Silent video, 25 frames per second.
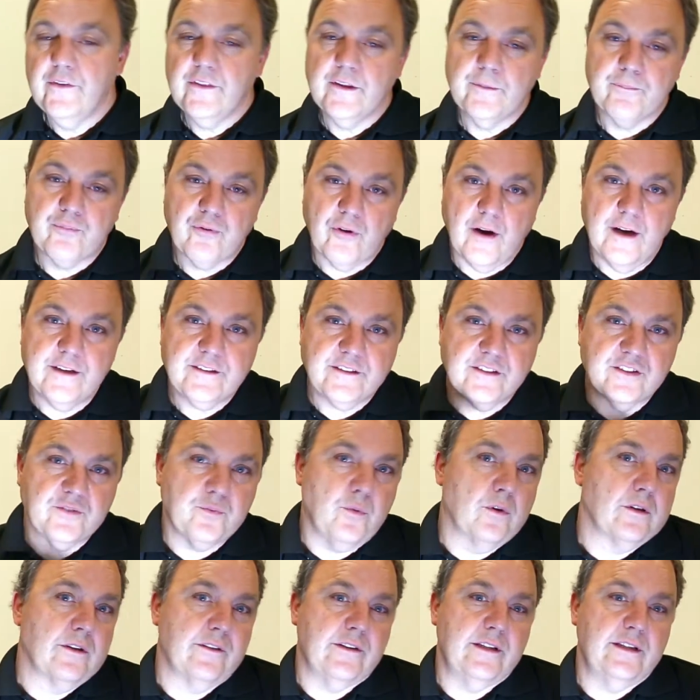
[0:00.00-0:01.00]
The
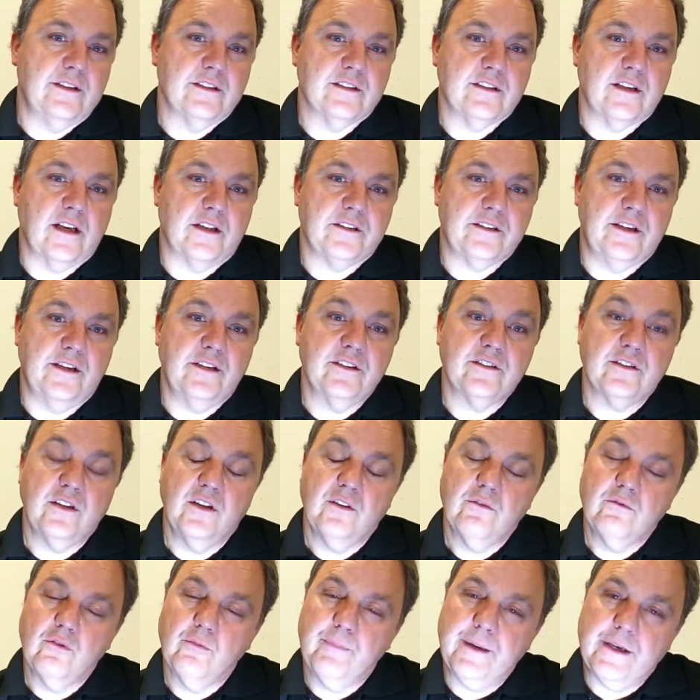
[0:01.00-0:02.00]
brightest one of these settings
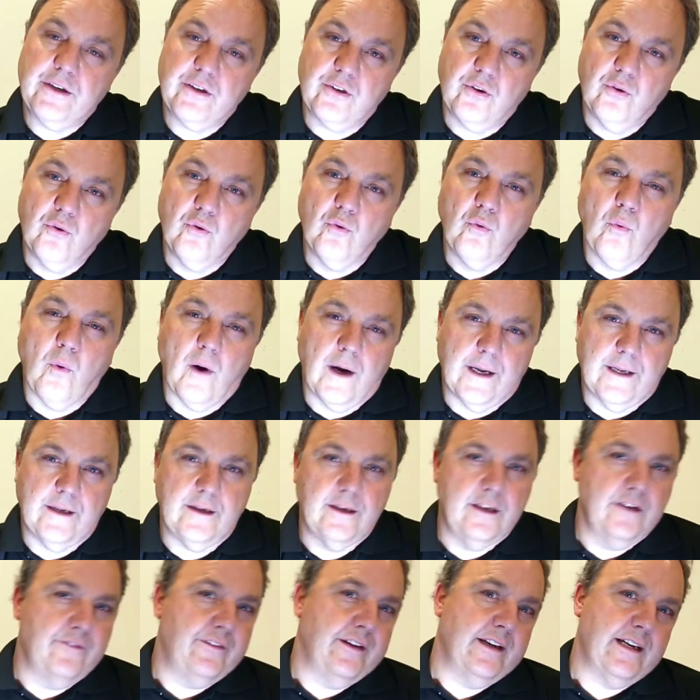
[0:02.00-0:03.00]
will be cool
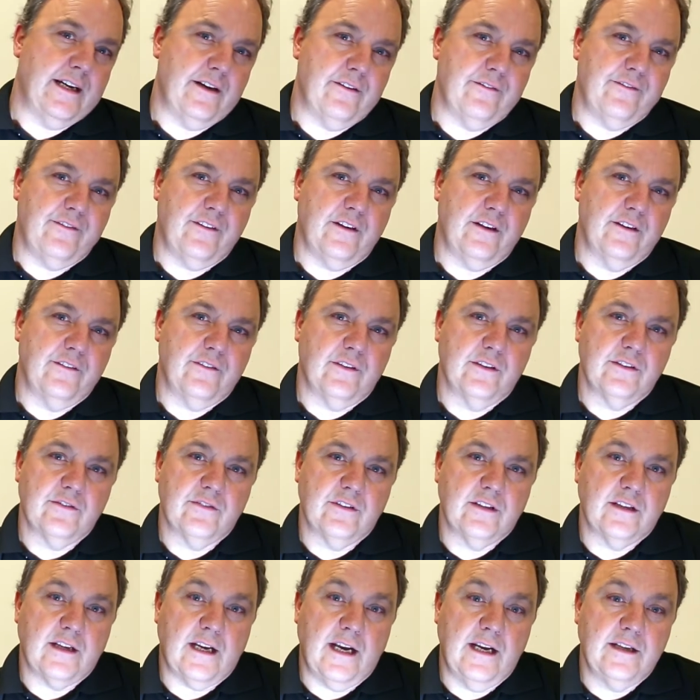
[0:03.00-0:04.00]
white, giving out
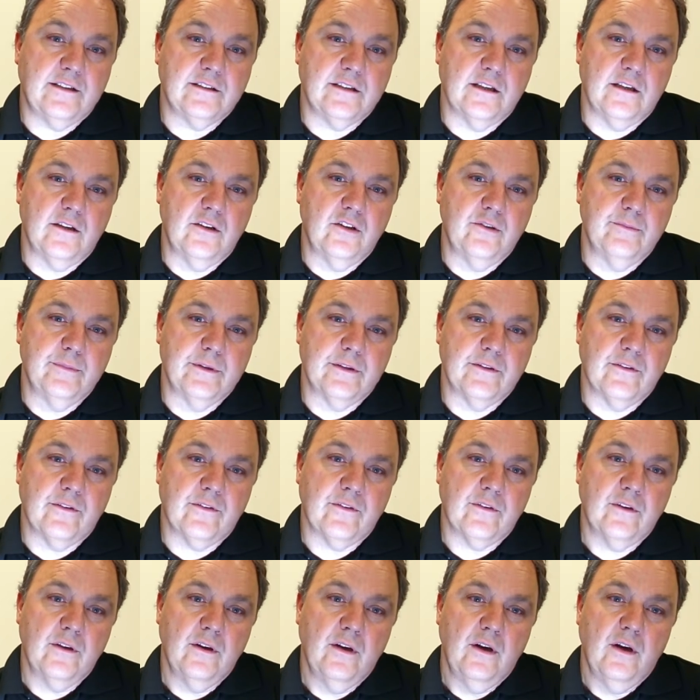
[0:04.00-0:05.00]
580
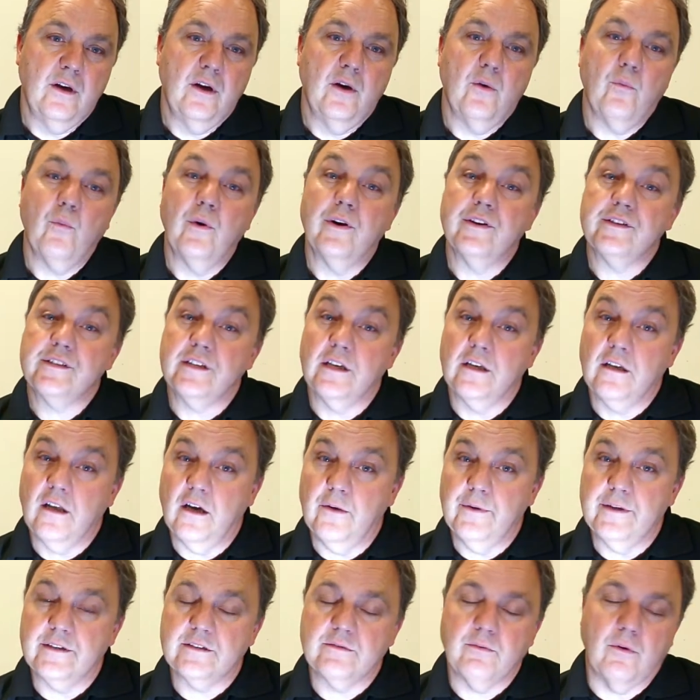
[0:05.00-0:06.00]
lumens, whereas the
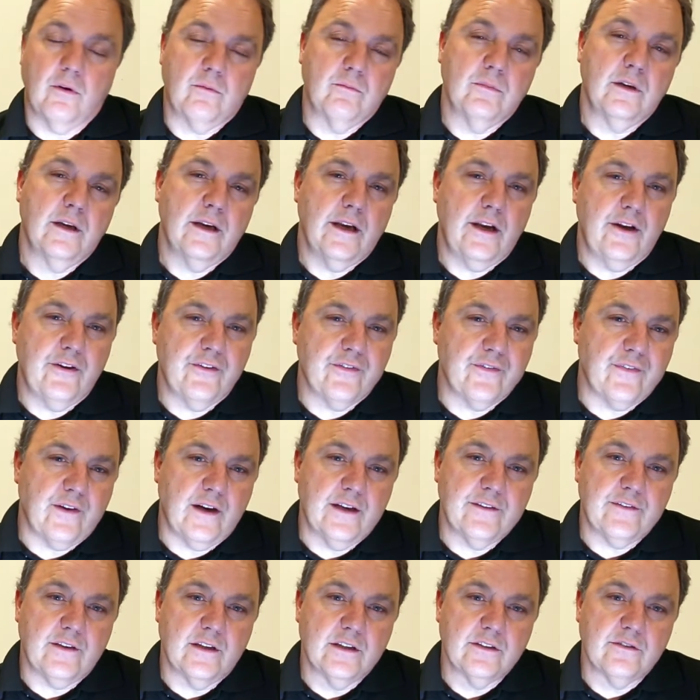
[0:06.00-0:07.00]
lowest one is
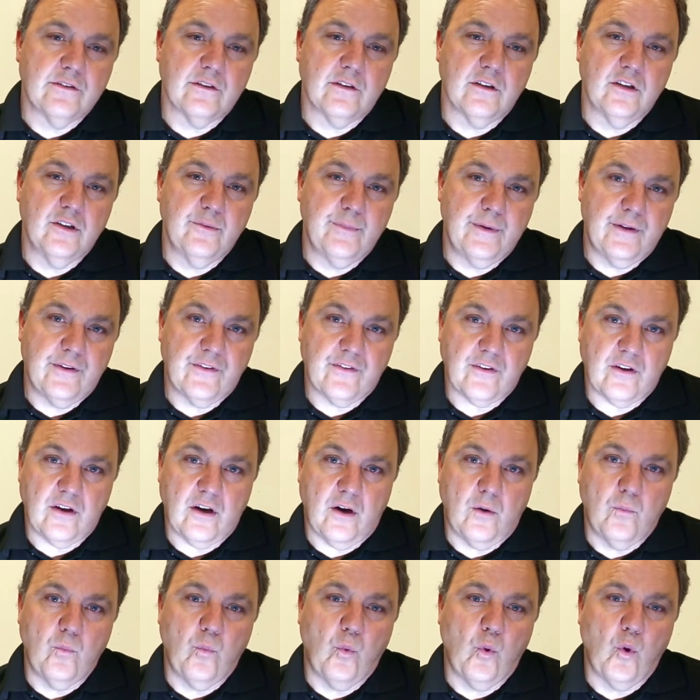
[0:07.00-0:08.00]
500 lumens
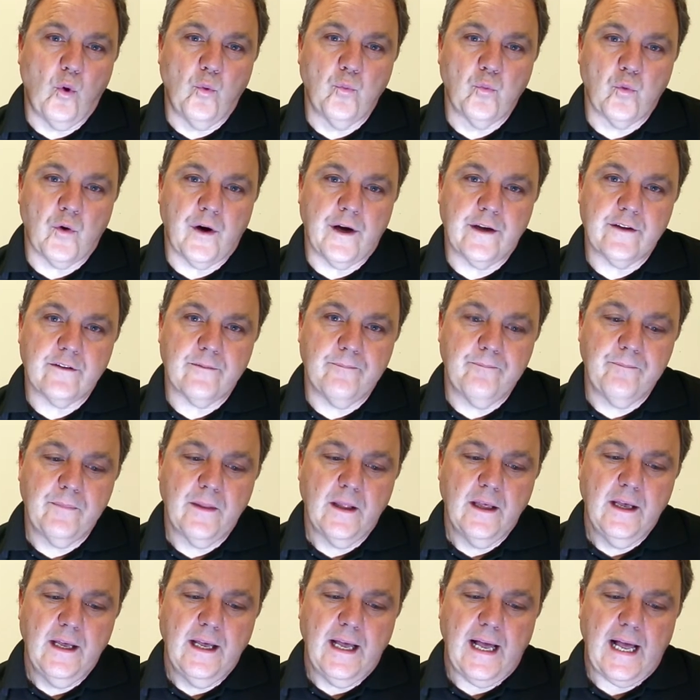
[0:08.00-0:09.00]
on warm white.
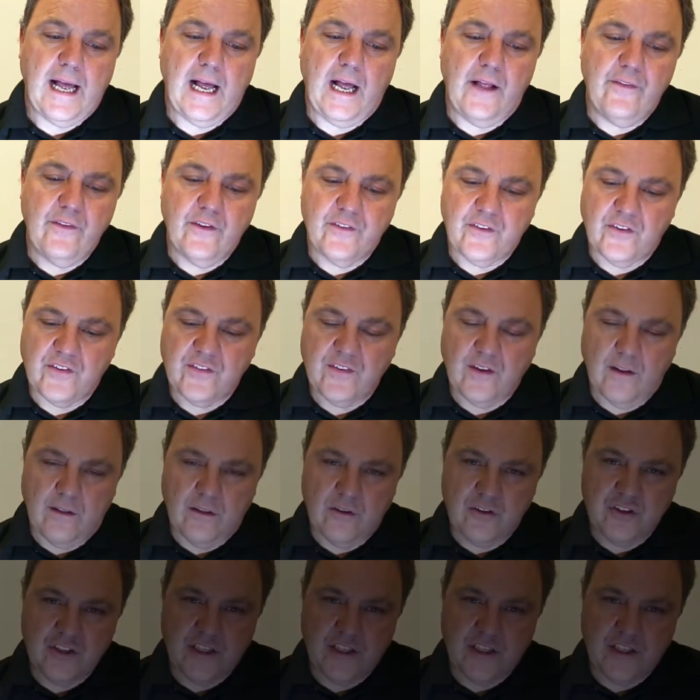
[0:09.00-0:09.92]
And there's a subtle